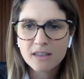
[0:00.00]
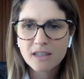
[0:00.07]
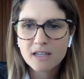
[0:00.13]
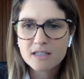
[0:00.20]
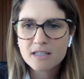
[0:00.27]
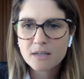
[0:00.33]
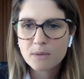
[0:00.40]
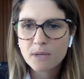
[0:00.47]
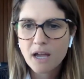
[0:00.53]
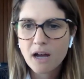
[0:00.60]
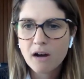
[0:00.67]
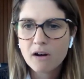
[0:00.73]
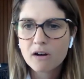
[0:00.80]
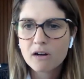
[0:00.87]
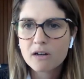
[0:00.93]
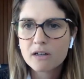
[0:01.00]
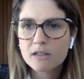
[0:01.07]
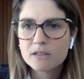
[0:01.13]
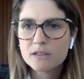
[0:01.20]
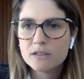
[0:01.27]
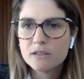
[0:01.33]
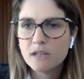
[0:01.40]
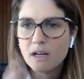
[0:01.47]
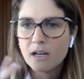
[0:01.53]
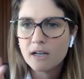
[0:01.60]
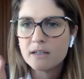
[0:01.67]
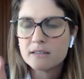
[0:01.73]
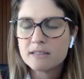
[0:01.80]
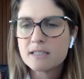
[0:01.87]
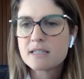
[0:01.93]
things that we are
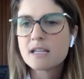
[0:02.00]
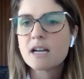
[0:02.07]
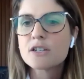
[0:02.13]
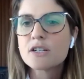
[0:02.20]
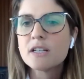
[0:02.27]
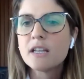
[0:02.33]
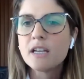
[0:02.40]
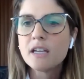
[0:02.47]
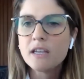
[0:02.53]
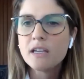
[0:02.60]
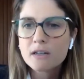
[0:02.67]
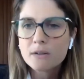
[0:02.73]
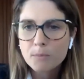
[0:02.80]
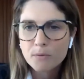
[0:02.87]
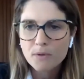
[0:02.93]
discussing here.